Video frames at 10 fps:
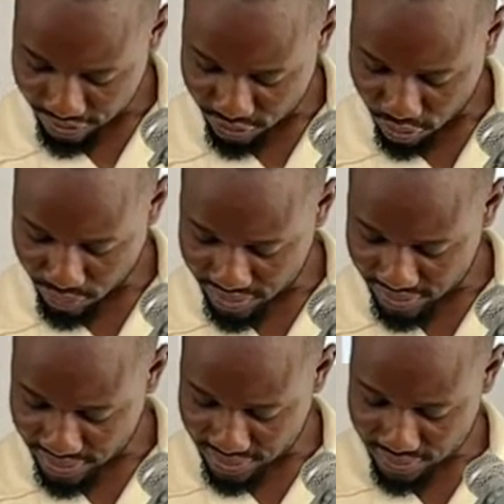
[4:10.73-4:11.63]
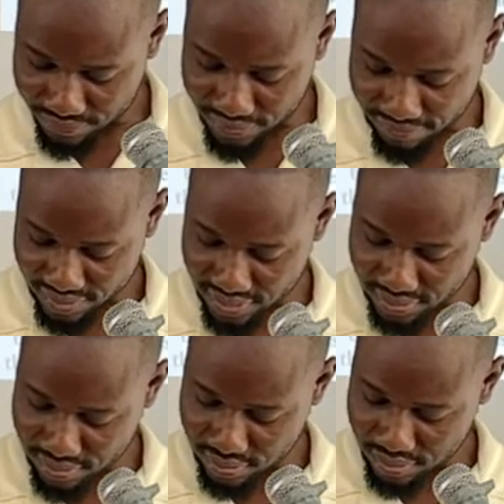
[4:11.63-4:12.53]
Corinthians
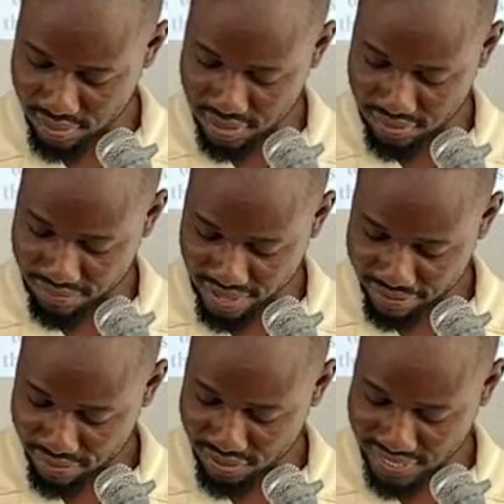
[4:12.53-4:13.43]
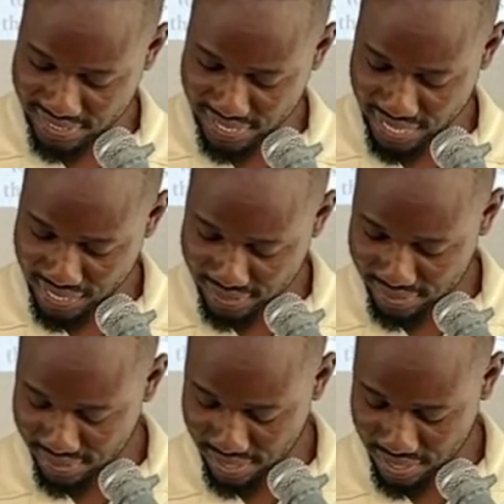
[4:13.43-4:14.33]
15:35 to
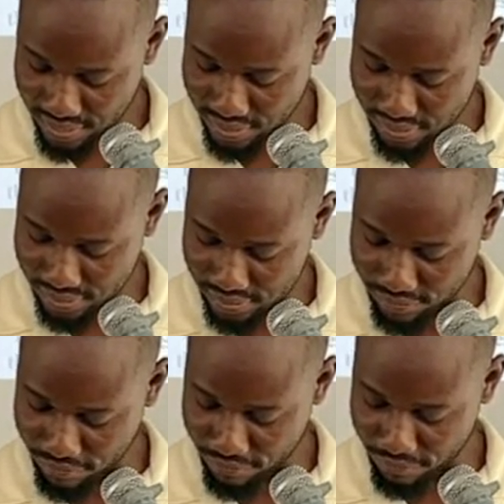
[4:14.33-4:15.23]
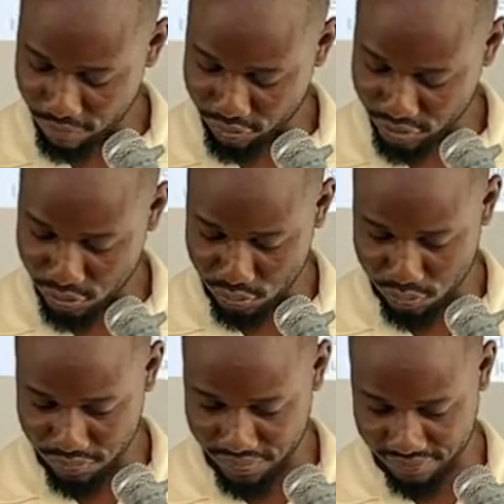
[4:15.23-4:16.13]
38 and 42 to
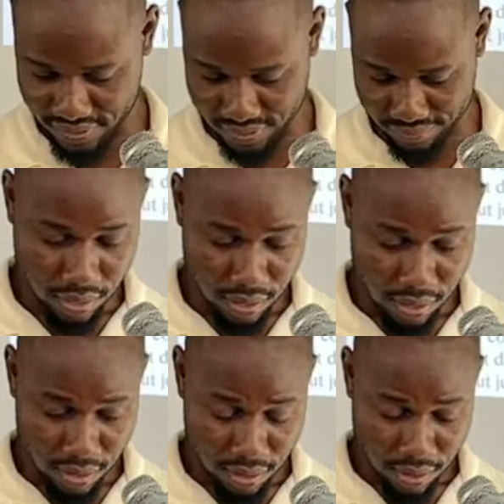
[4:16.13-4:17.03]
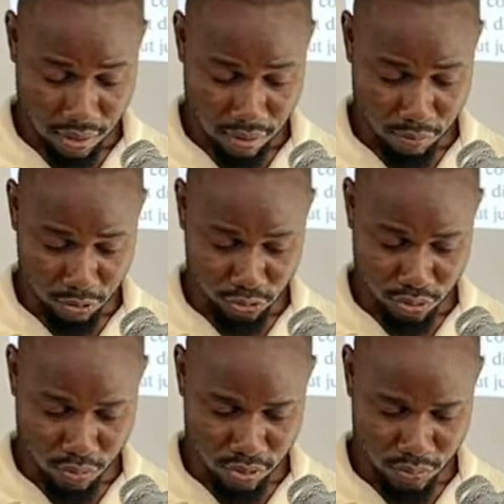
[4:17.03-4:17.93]
50. But
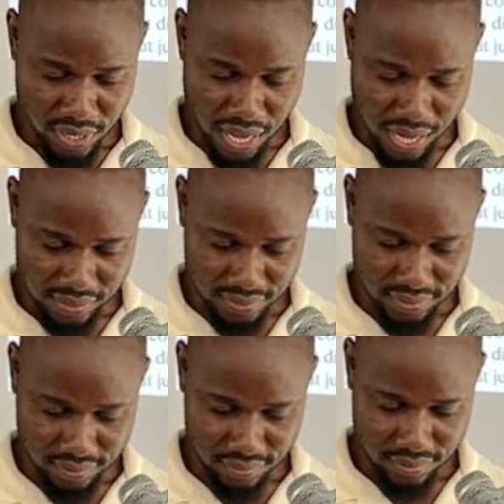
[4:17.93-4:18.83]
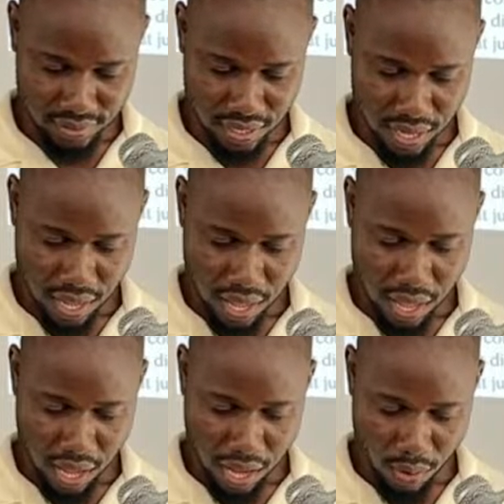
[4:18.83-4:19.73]
someone will ask,
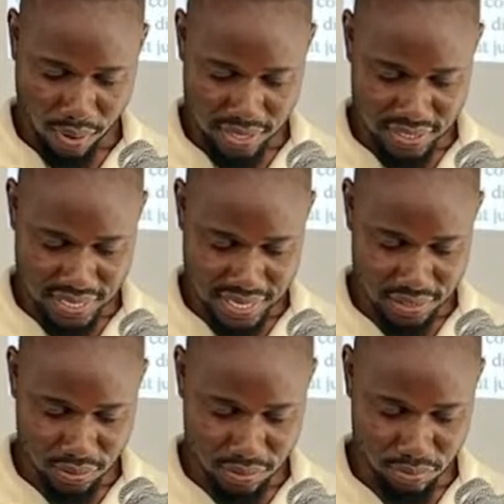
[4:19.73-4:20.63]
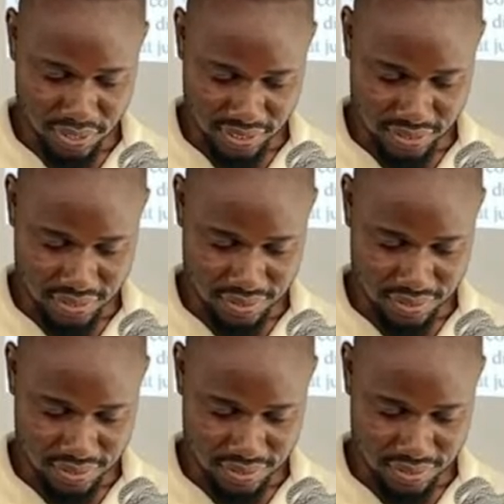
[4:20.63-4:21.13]
how are the dead raised?